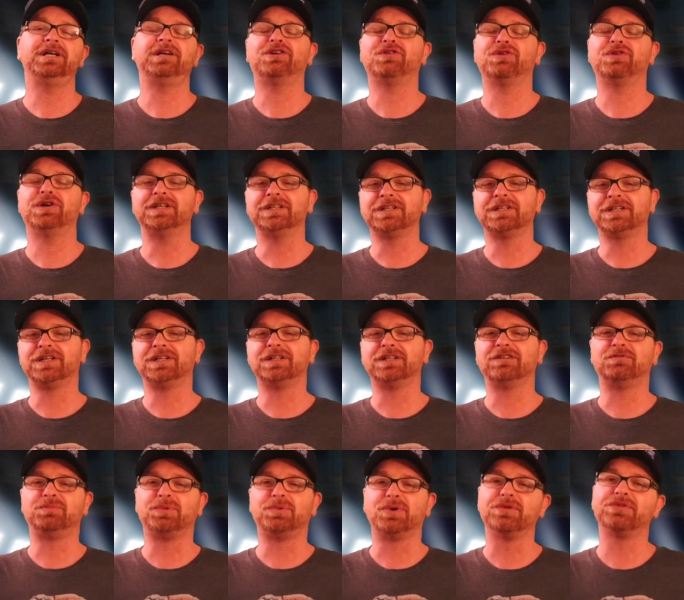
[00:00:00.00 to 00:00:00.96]
critical
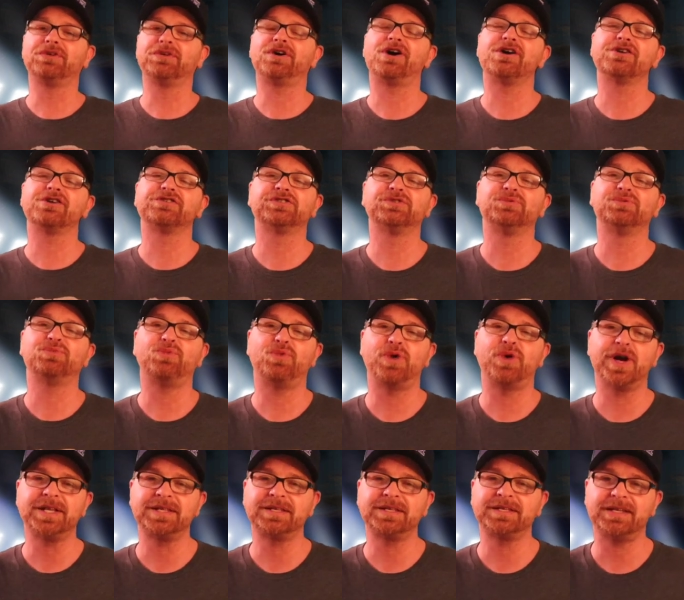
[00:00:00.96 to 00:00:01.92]
of both Carson
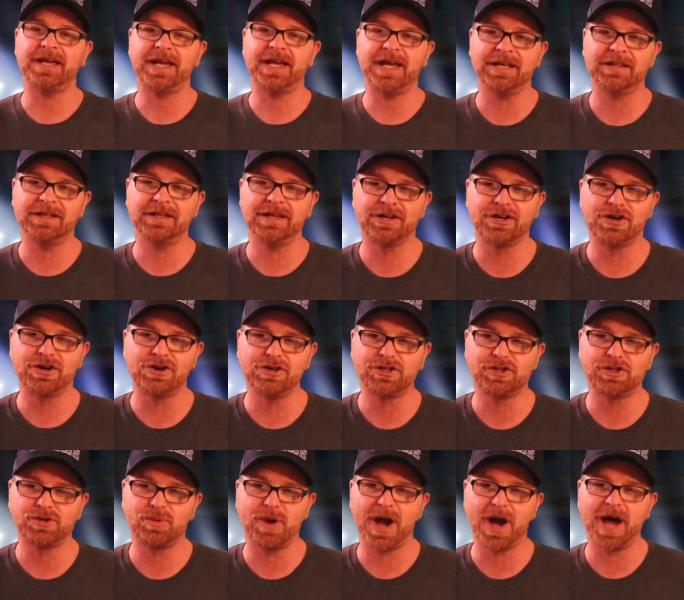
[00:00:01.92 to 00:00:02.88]
Wentz and their
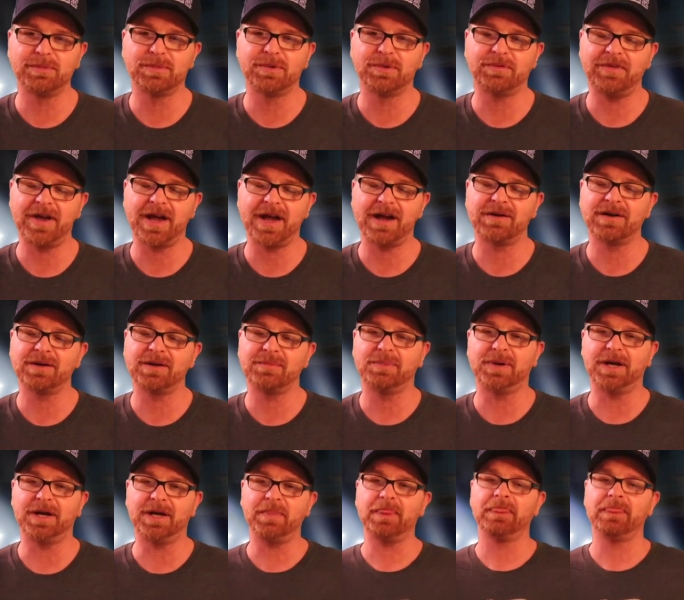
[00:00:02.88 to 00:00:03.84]
coach Ron Rivera,
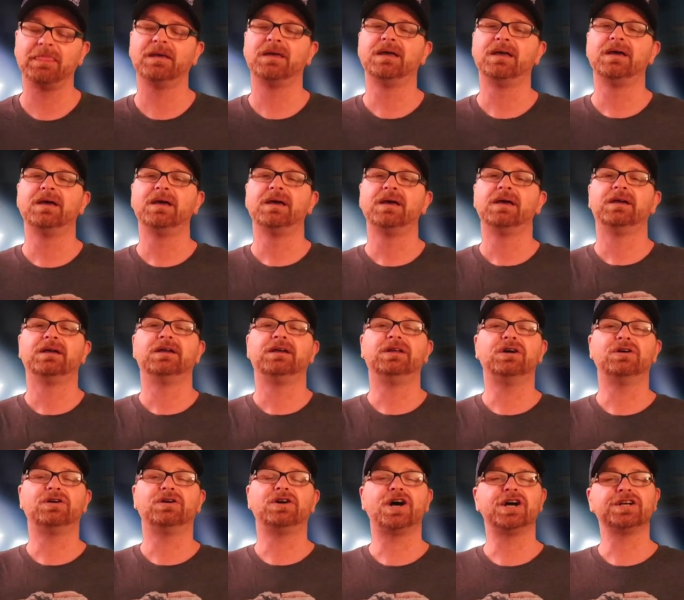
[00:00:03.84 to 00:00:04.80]
but you
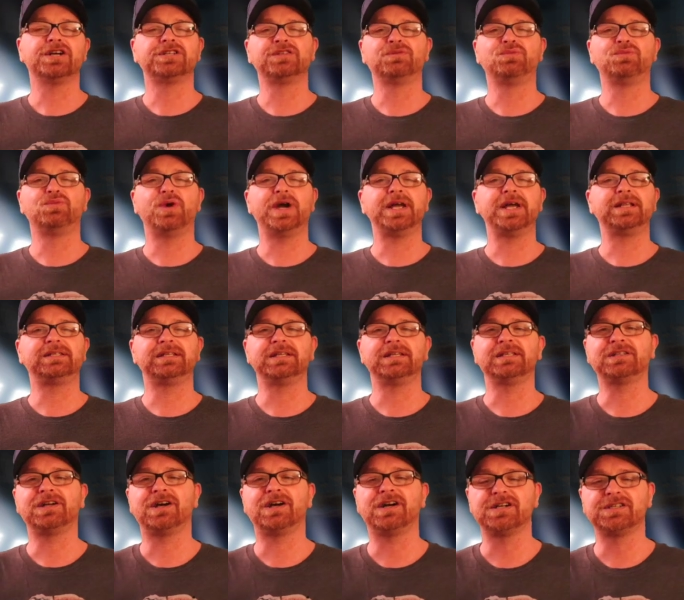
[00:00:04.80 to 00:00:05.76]
know, Carson Wentz
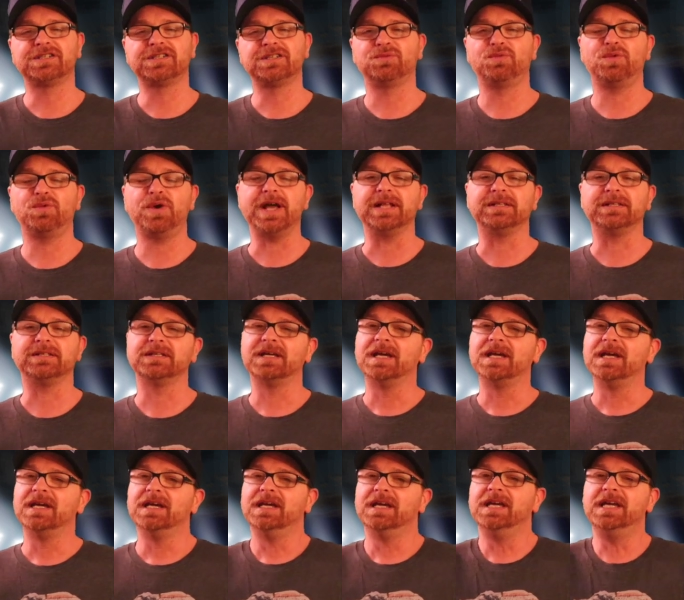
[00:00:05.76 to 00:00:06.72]
is Carson Wentz.
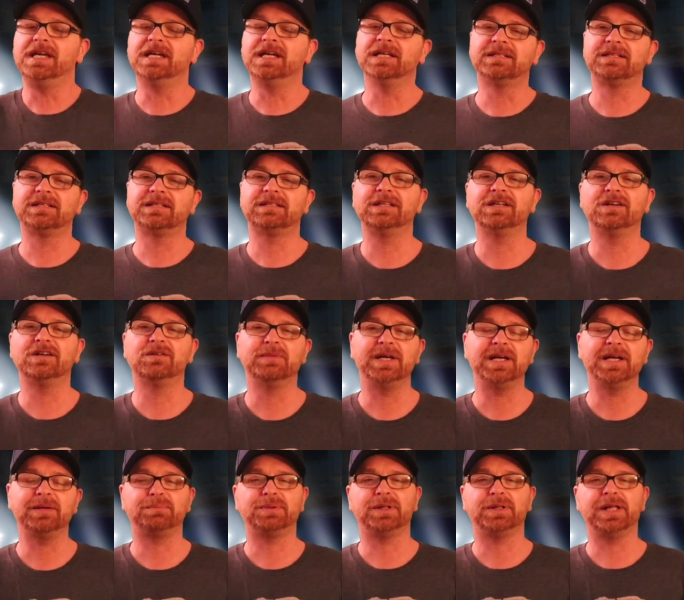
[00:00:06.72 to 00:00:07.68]
He can still
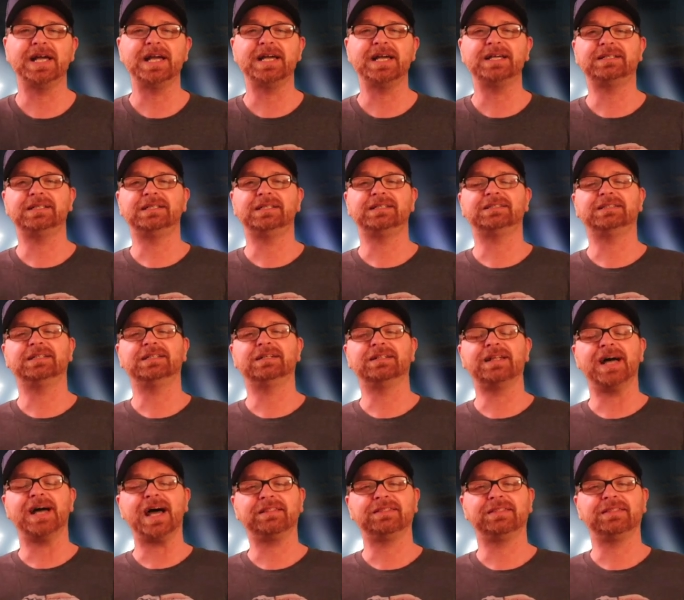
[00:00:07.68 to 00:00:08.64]
make plays. He's
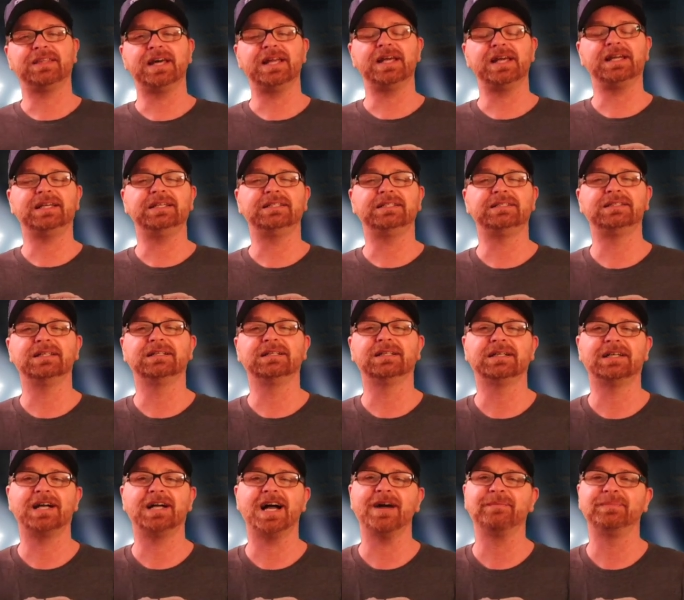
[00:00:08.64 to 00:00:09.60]
still athletic. He's still
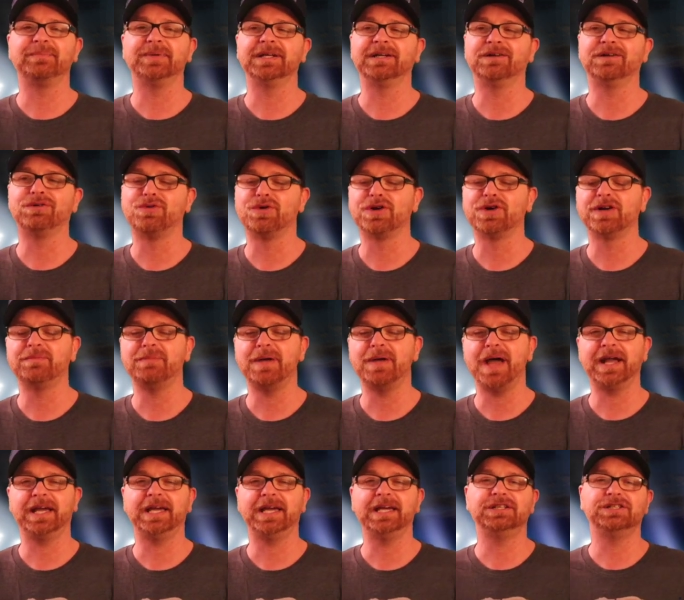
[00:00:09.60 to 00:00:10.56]
a competent
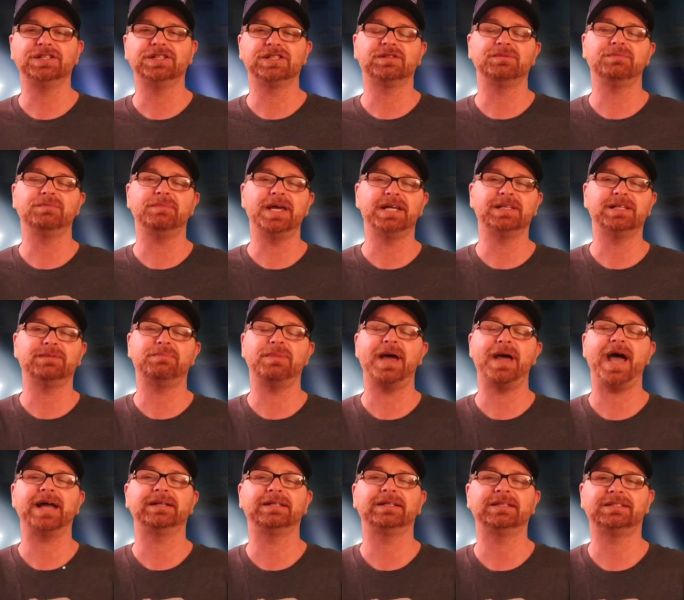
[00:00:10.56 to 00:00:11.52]
quarterback. He just makes
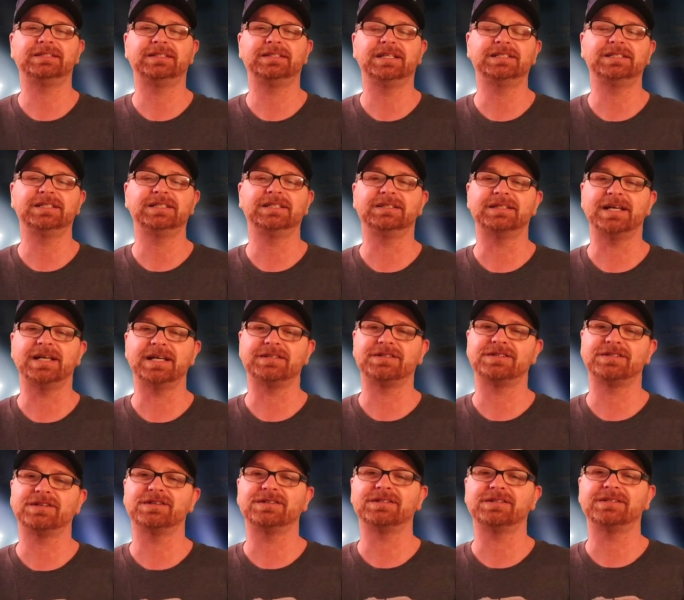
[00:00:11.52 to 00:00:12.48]
bad decisions at
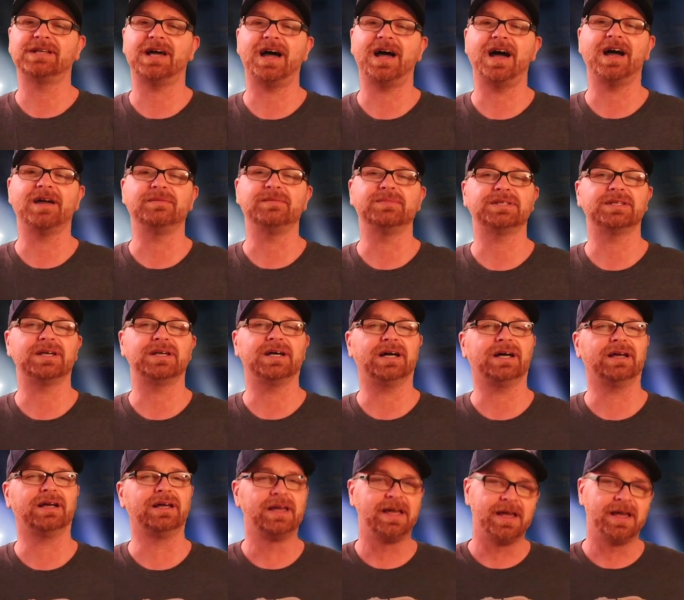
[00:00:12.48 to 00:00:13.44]
certain times.
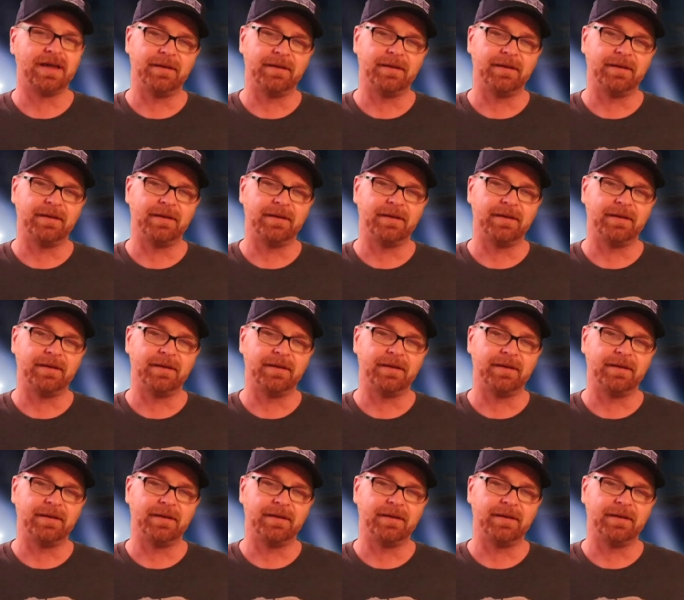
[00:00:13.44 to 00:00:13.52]
Uh,